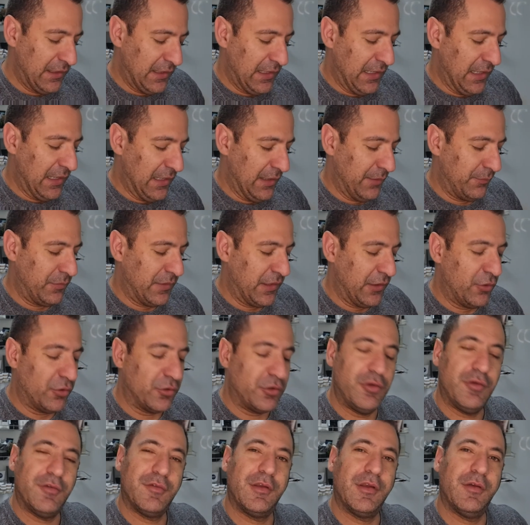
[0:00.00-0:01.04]
Uh, they're not
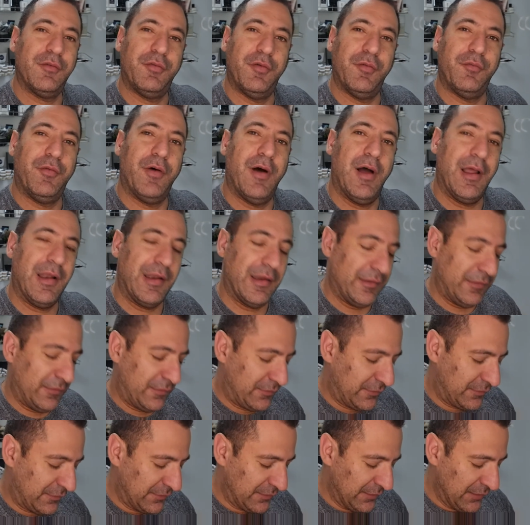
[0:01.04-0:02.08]
using it for
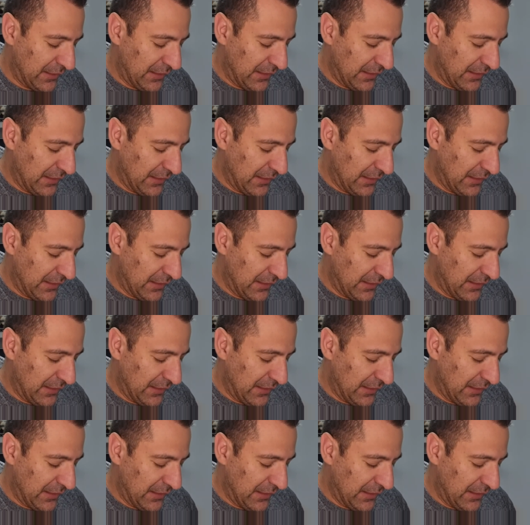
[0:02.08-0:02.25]
violence.